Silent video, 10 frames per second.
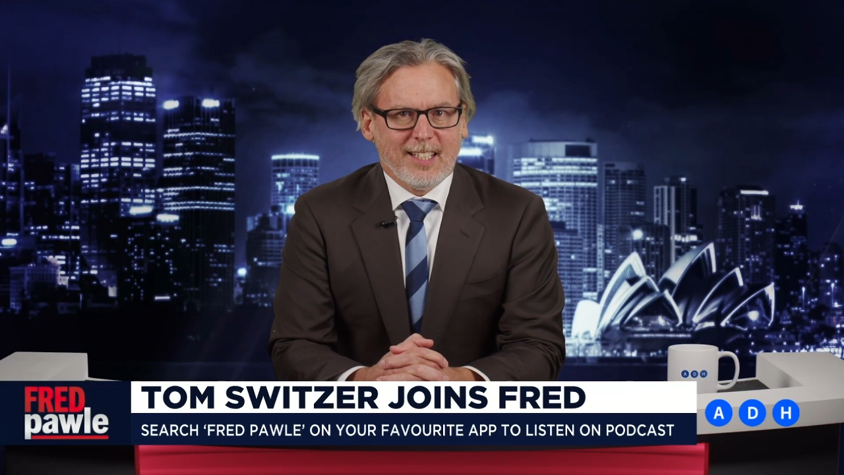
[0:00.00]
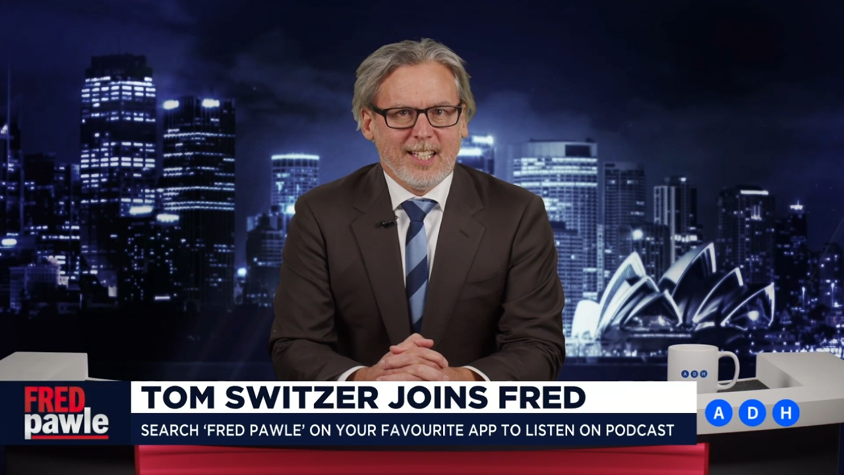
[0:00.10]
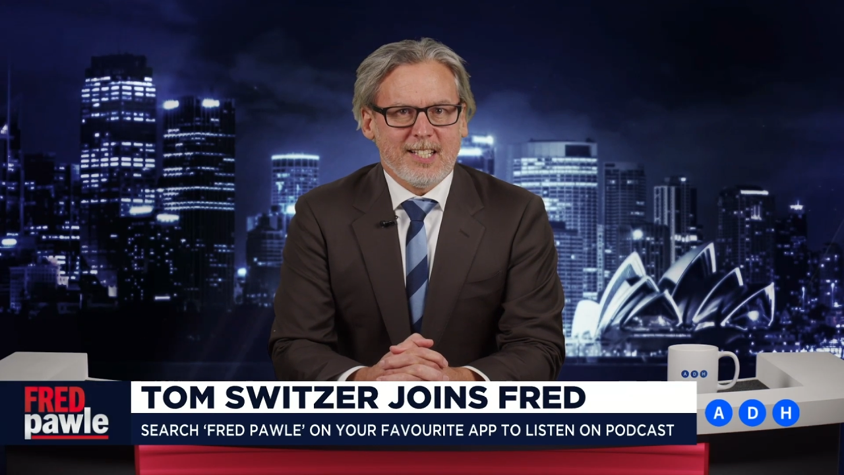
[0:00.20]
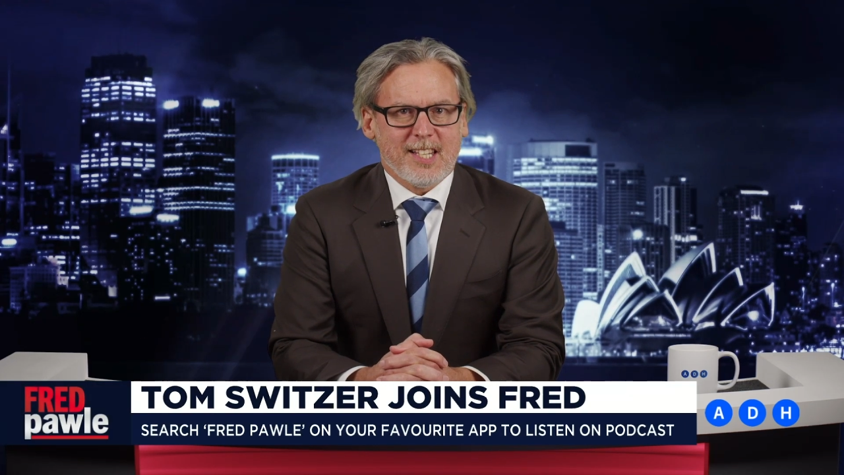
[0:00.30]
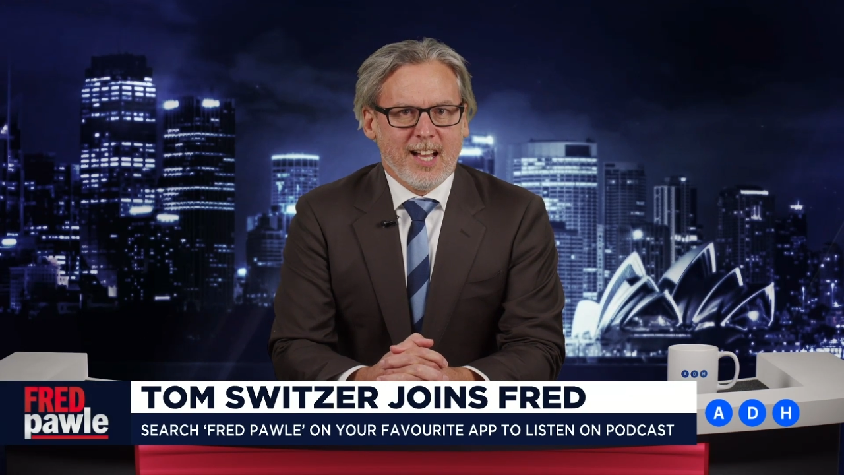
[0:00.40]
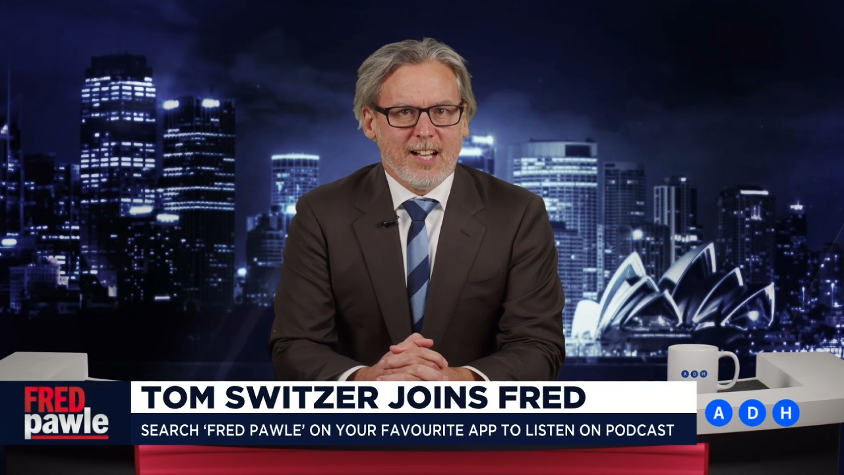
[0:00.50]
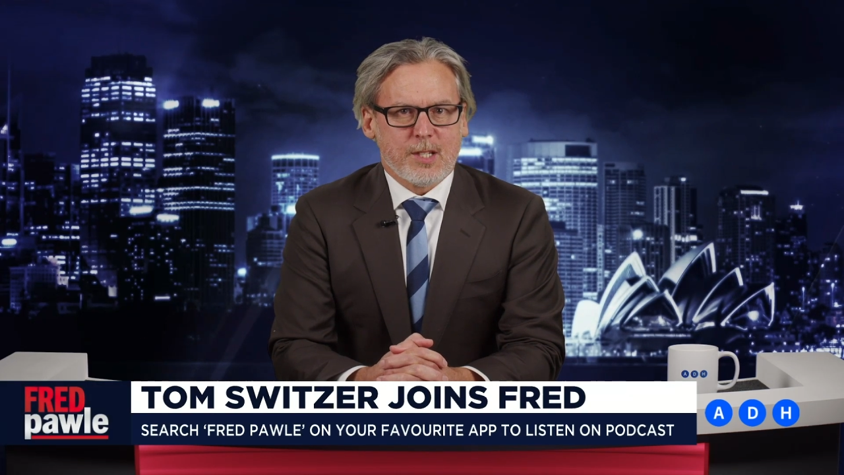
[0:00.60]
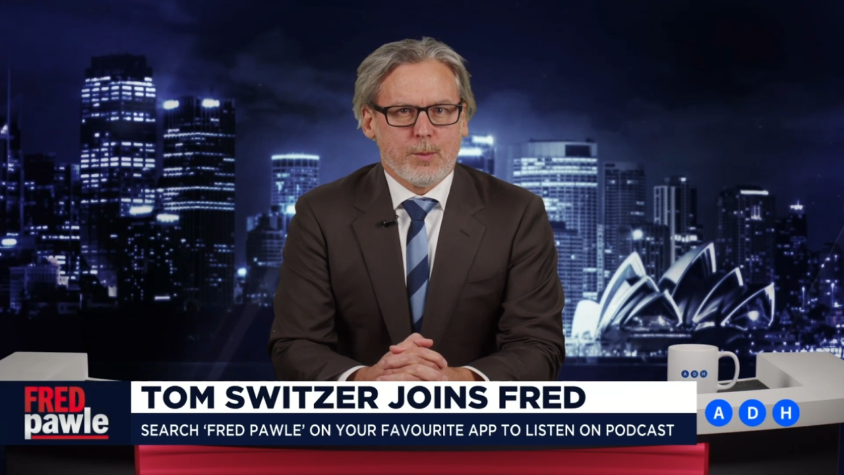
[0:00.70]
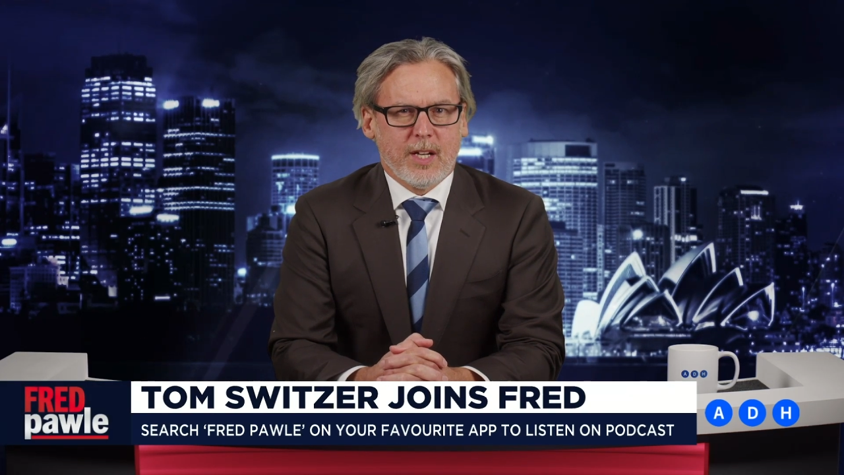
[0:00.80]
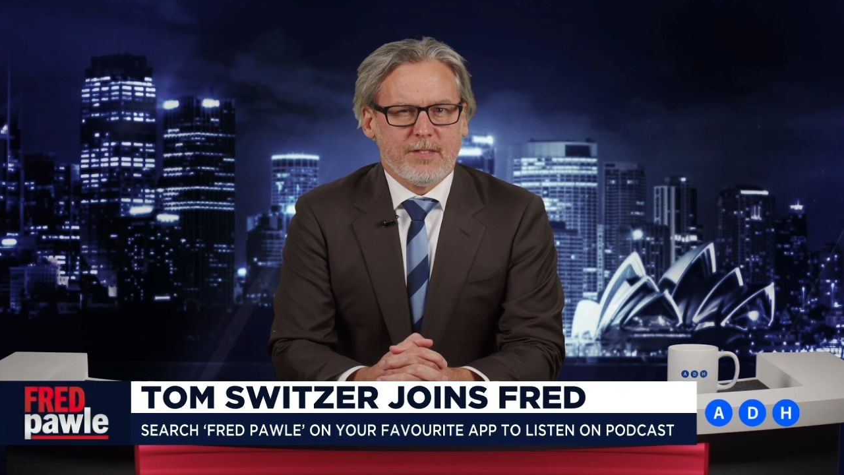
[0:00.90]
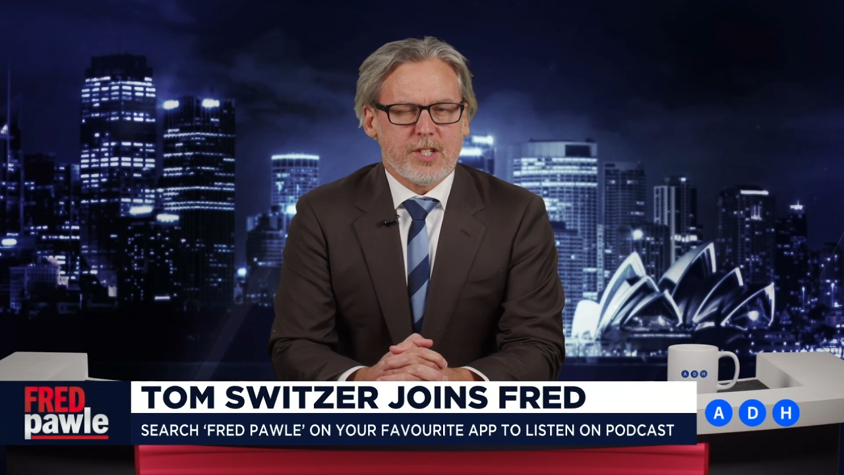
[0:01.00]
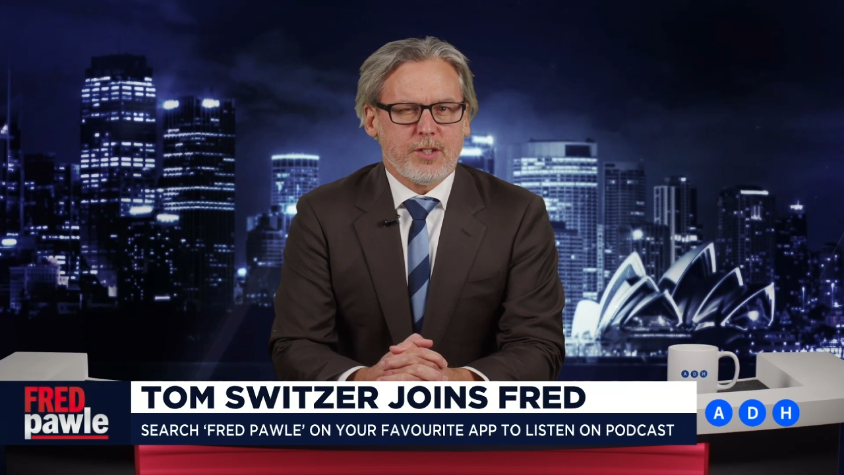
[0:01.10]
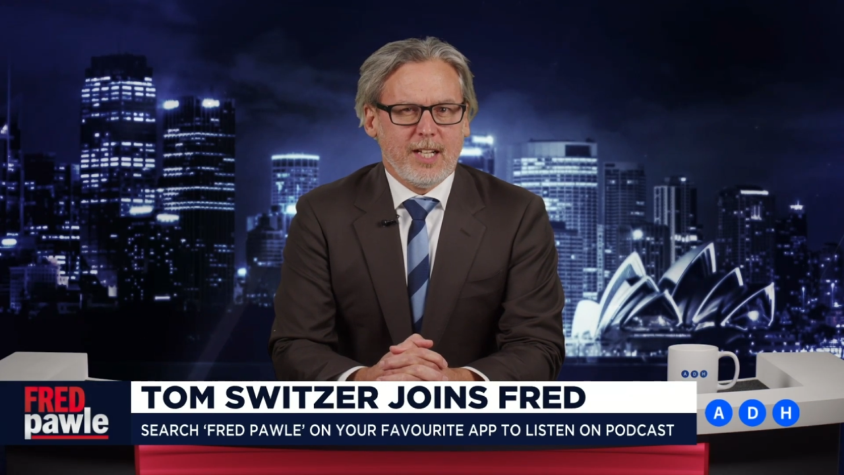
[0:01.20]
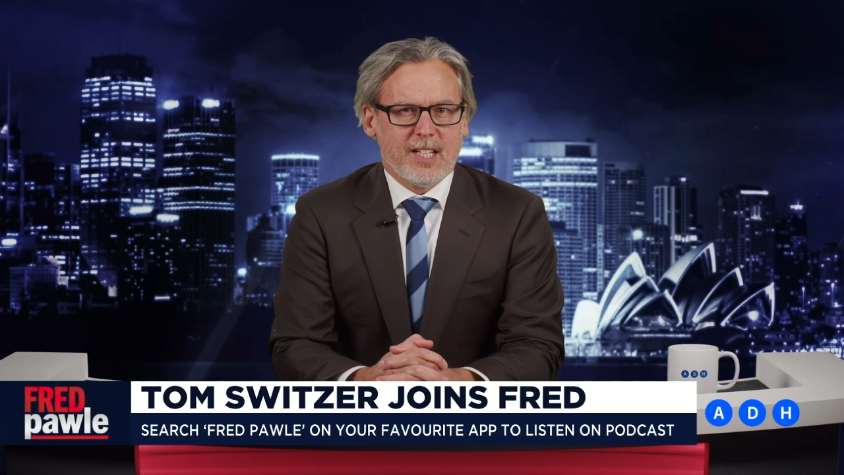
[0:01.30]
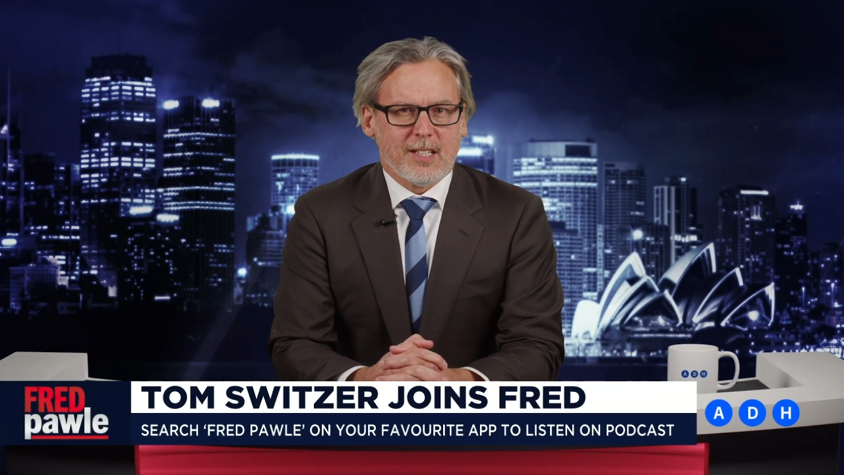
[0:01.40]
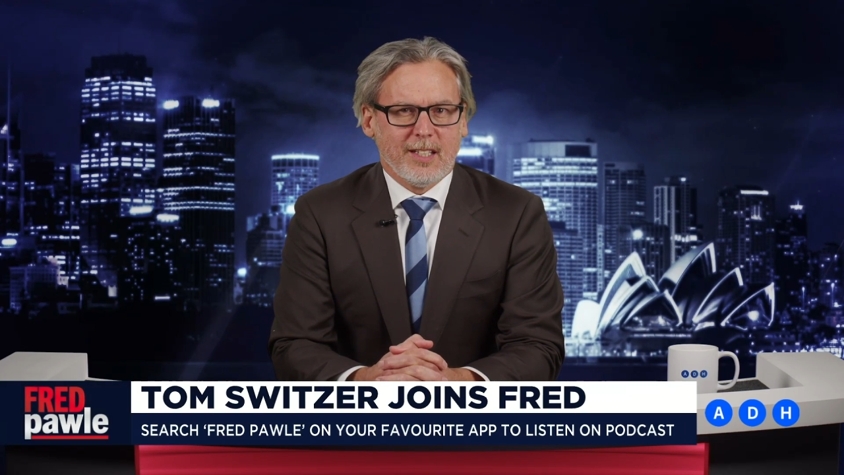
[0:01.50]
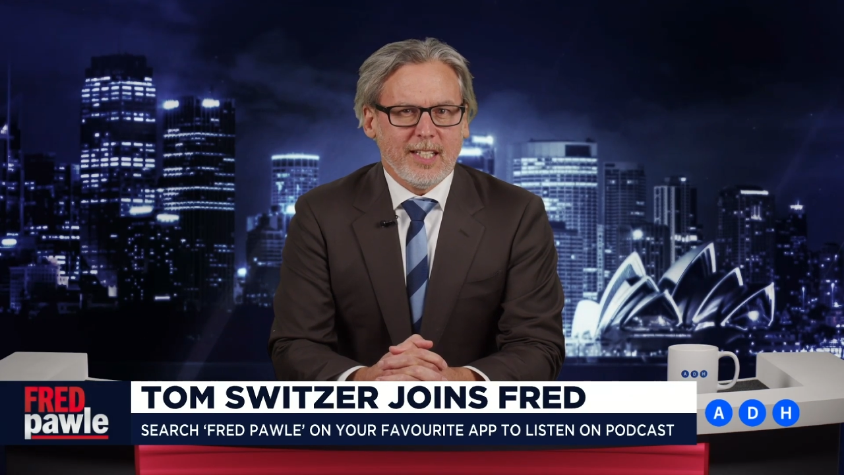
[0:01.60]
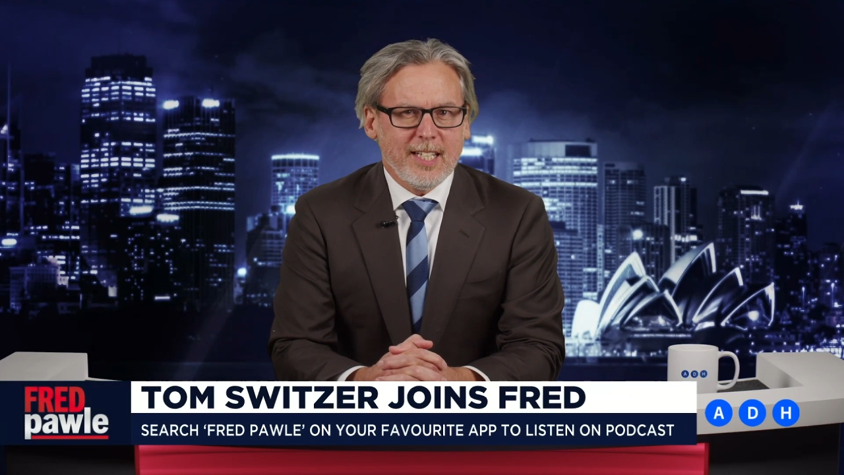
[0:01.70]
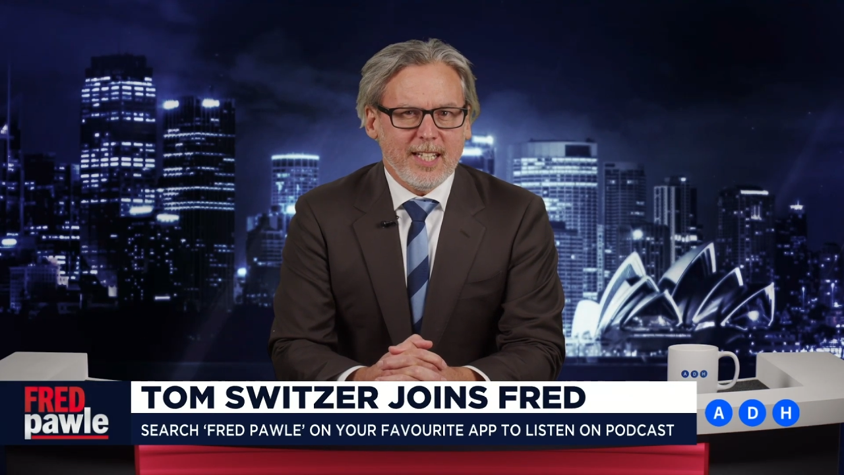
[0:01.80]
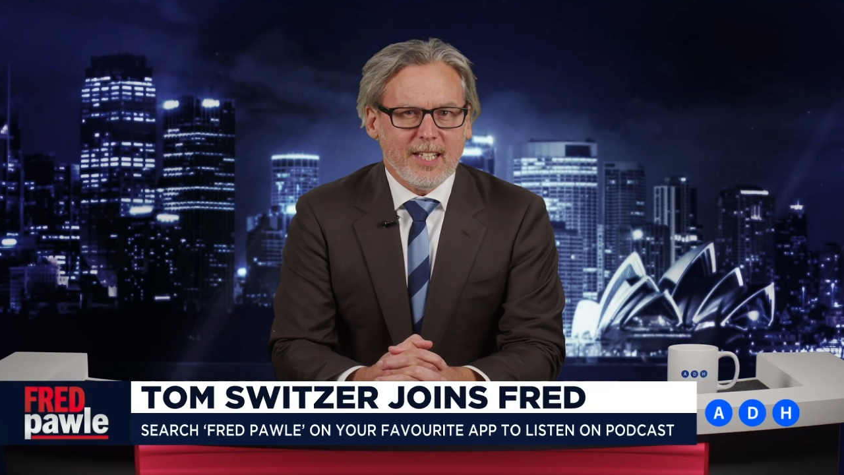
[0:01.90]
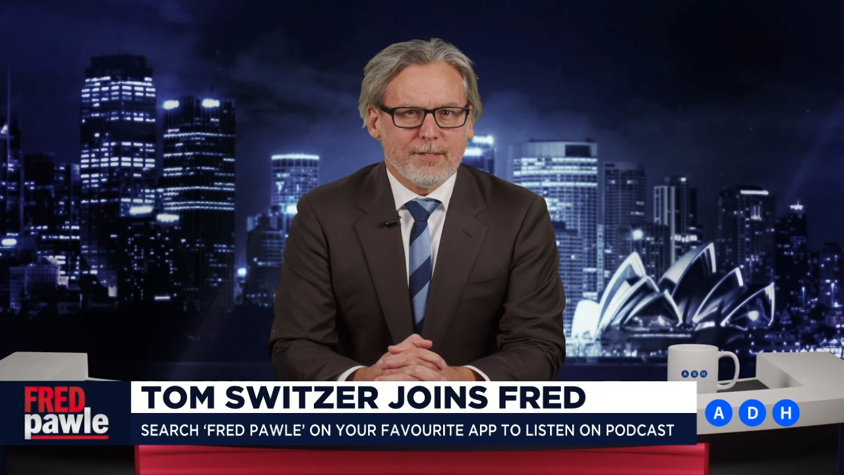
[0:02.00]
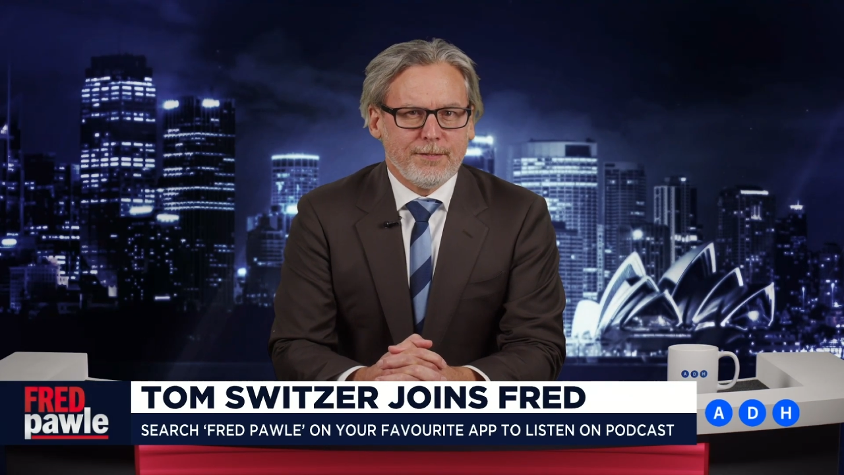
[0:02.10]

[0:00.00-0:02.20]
let's ask one of Australia's leading